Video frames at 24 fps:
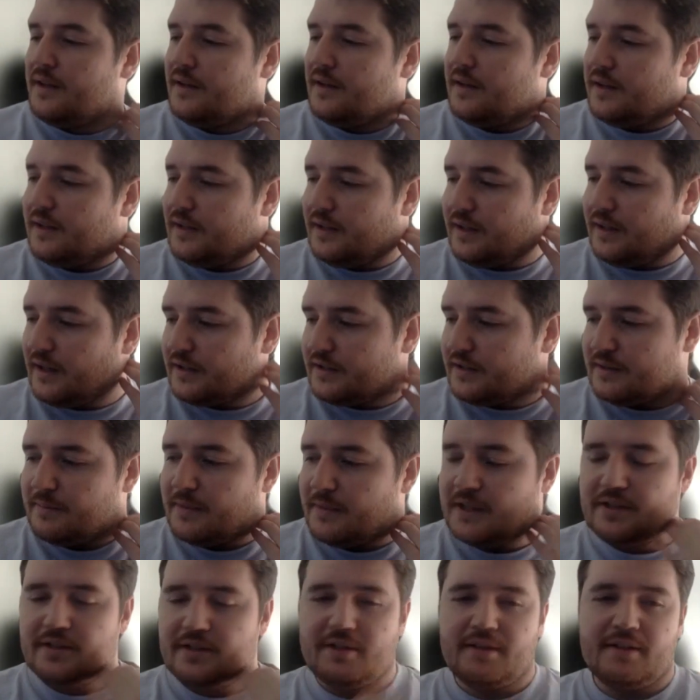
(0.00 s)
he actually
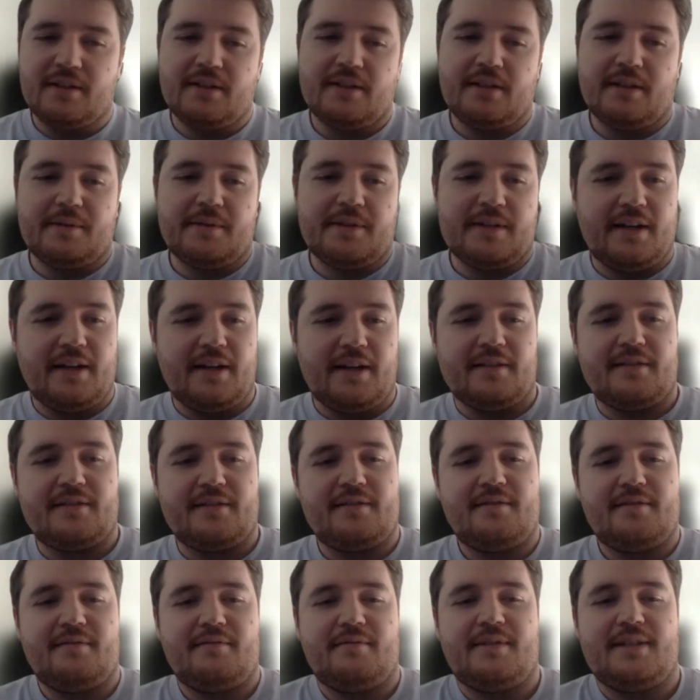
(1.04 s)
mentioned that there was a
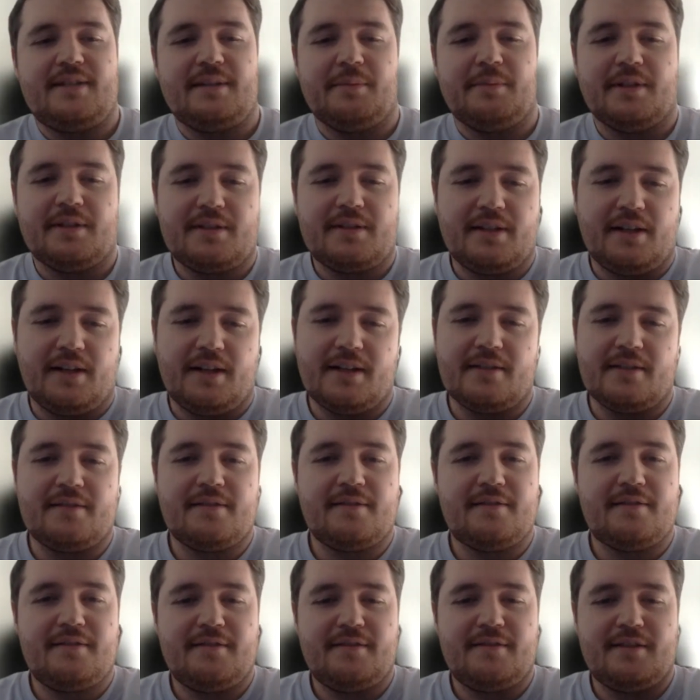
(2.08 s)
house similar
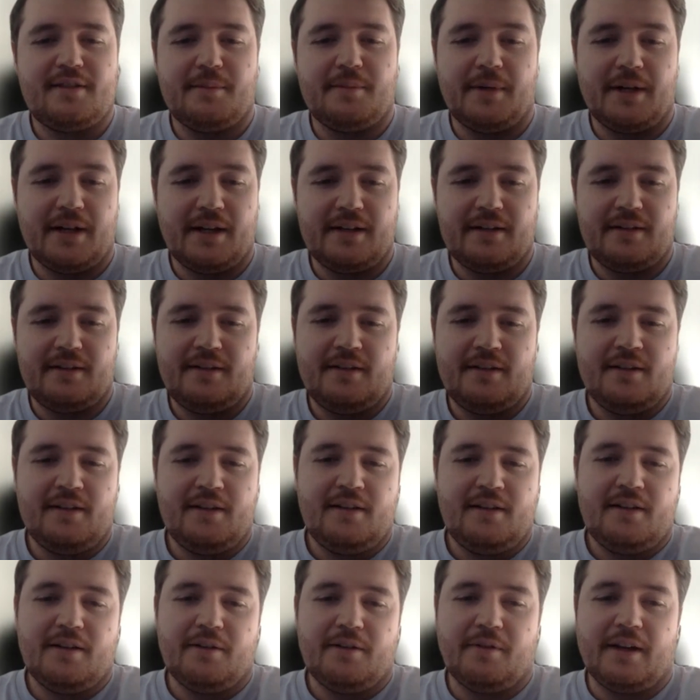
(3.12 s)
size to mine
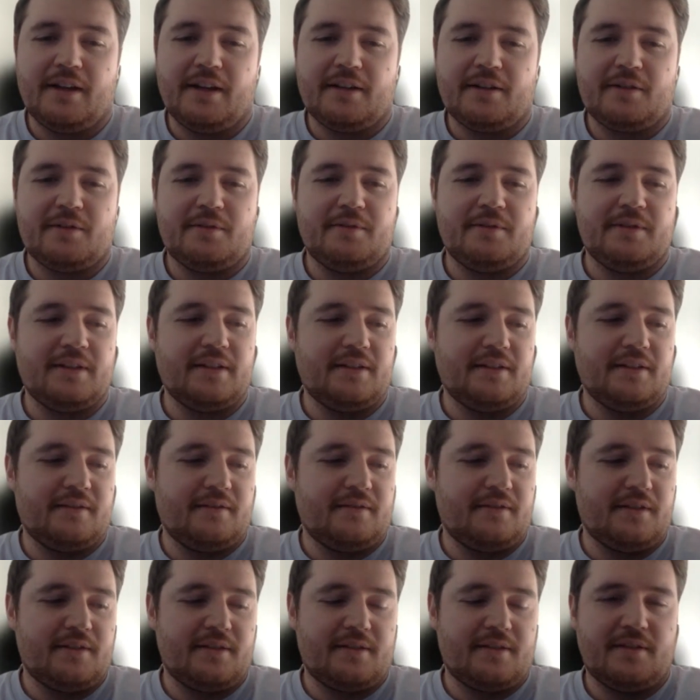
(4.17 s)
around the corner that
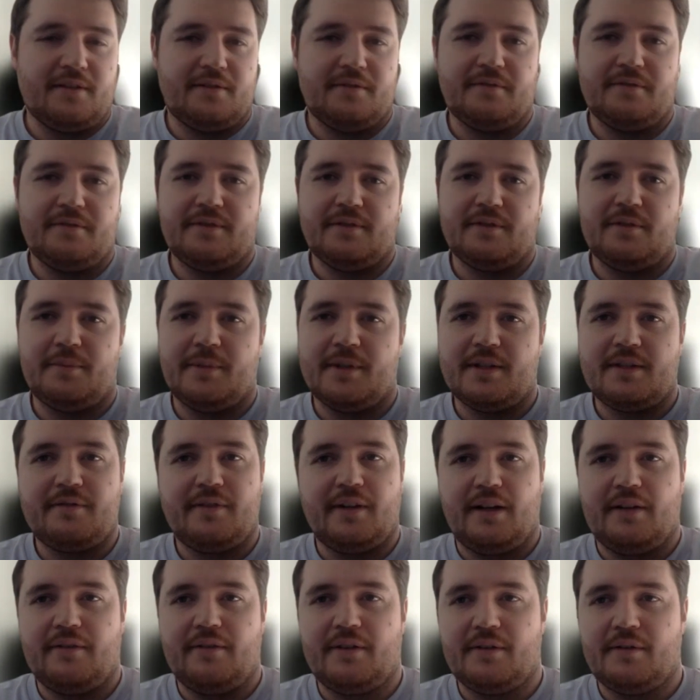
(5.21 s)
just sold for almost
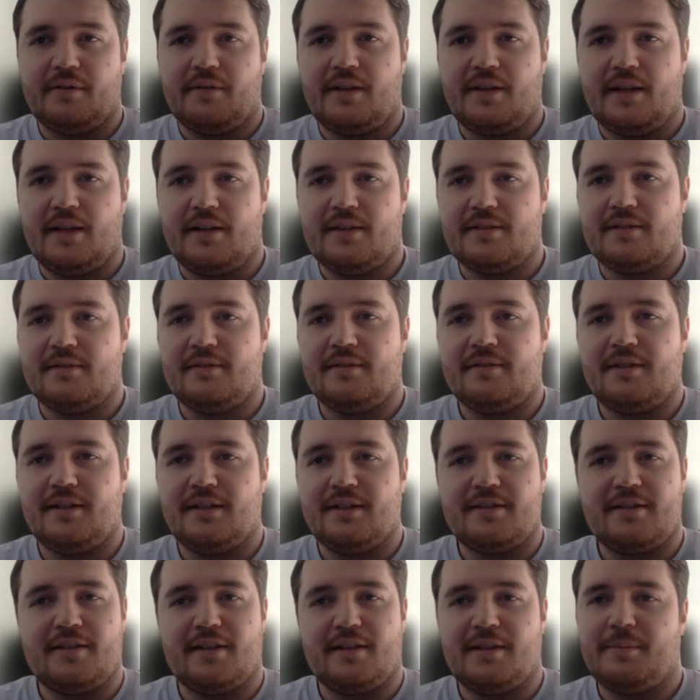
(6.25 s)
500,000,
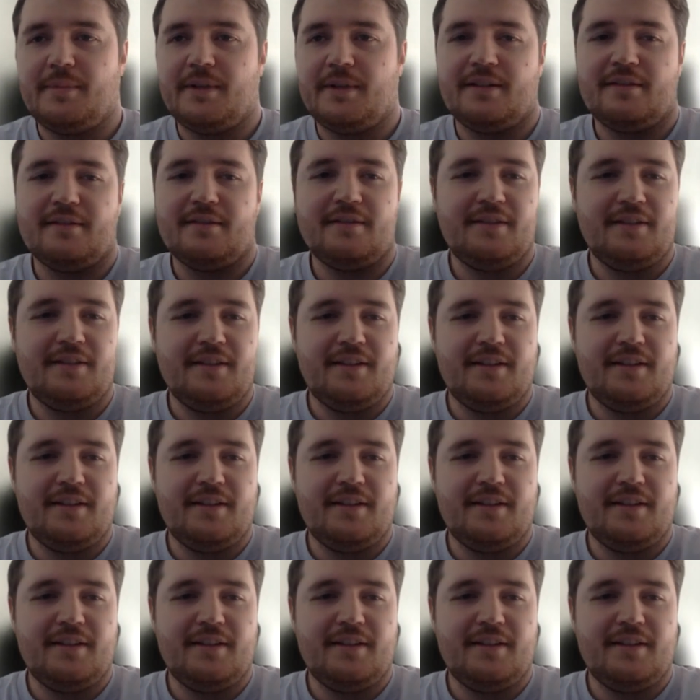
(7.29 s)
and it's only been